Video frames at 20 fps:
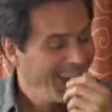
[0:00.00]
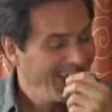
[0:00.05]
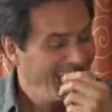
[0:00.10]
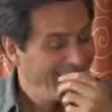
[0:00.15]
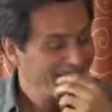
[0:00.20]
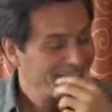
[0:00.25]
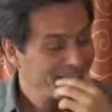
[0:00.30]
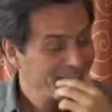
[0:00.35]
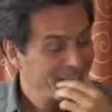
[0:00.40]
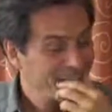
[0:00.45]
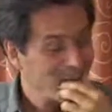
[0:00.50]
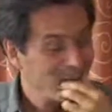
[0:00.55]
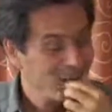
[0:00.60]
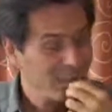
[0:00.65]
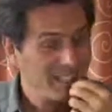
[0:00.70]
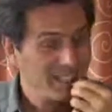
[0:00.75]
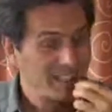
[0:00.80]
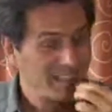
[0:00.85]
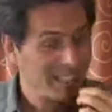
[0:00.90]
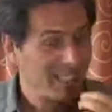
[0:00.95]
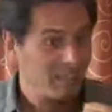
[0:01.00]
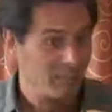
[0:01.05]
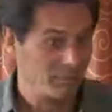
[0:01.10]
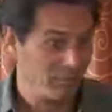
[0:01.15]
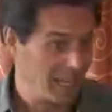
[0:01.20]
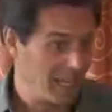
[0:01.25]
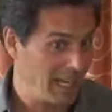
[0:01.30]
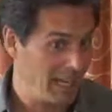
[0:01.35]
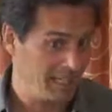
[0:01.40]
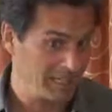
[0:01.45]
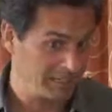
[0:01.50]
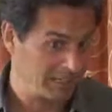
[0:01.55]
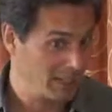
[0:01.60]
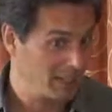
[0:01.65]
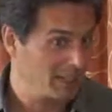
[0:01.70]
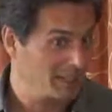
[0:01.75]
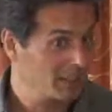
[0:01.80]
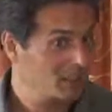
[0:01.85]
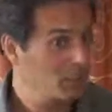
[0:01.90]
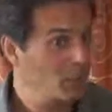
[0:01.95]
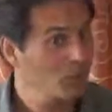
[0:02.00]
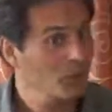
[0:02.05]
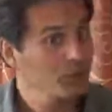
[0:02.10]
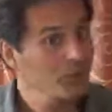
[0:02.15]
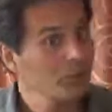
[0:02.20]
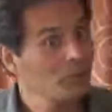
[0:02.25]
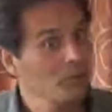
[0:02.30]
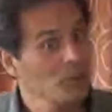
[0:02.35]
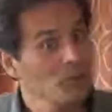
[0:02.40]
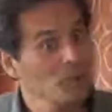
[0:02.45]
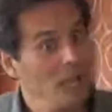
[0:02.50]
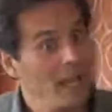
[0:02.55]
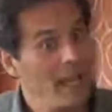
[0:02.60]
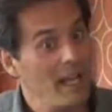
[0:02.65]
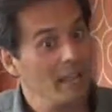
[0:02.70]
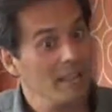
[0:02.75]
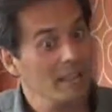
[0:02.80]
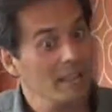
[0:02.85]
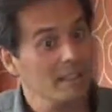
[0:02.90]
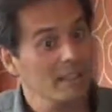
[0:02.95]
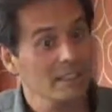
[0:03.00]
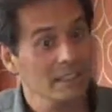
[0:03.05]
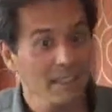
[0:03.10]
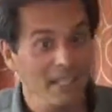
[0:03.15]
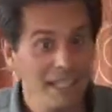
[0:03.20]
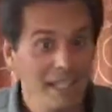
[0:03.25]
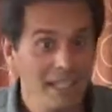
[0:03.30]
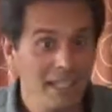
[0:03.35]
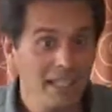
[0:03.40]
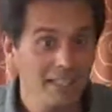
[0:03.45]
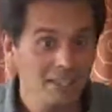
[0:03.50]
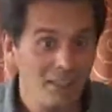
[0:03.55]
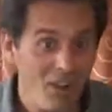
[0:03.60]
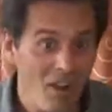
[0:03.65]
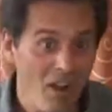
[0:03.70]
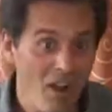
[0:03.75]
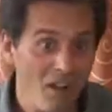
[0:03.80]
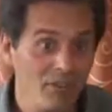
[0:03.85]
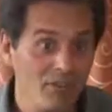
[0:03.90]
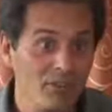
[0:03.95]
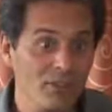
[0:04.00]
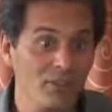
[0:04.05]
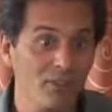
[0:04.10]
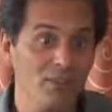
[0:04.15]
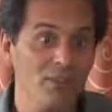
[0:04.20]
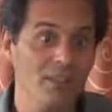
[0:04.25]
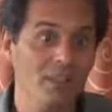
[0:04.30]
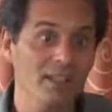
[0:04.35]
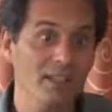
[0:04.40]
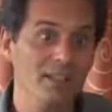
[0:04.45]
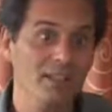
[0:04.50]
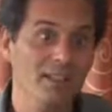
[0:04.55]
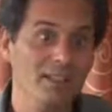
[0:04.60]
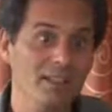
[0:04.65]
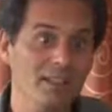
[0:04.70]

And so it's like we got to start exploring some new realities. And he's offering one.